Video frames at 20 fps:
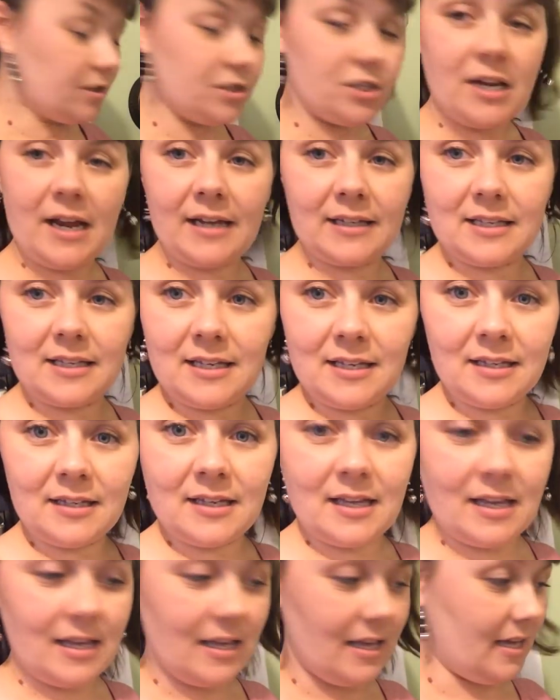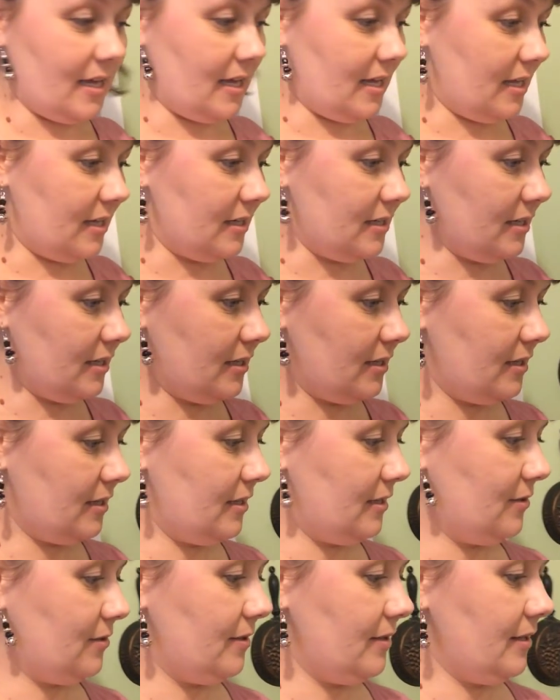we're checking, and
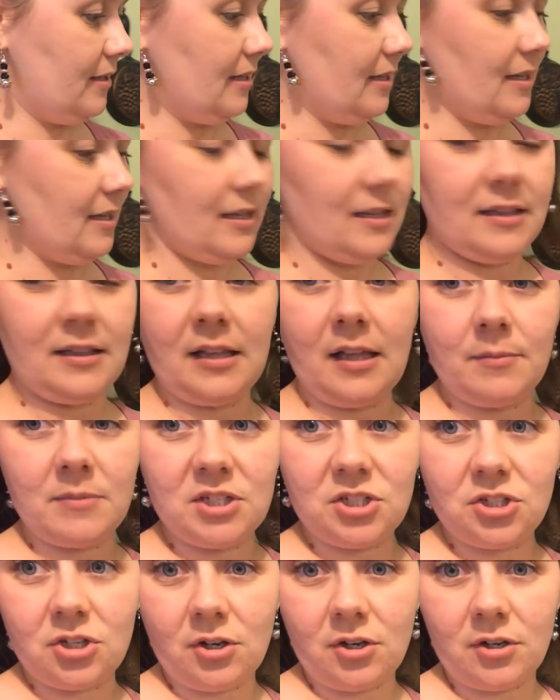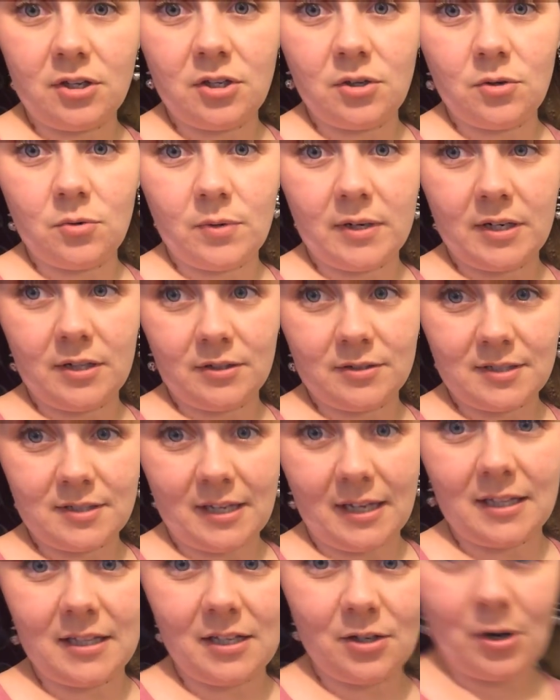let me show you what it looks
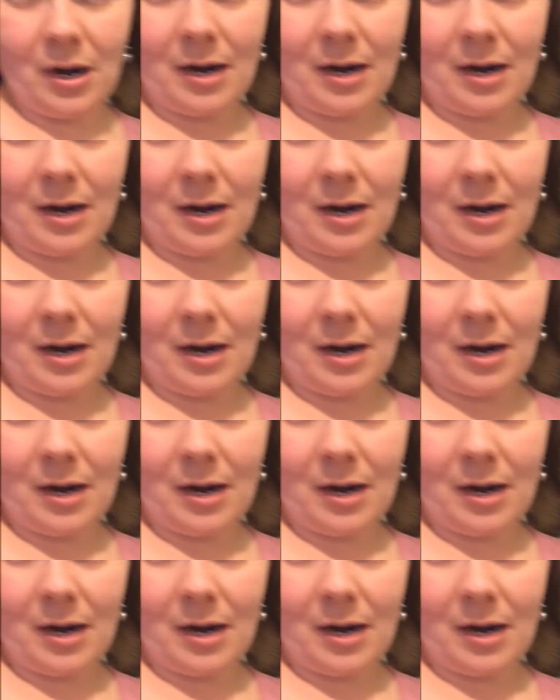like in the